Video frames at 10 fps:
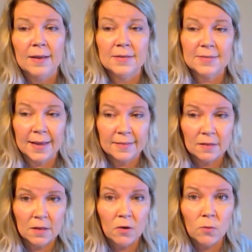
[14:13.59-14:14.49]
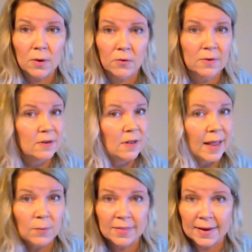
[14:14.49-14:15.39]
to take the low road,
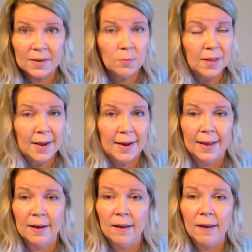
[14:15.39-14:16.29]
like with any planet.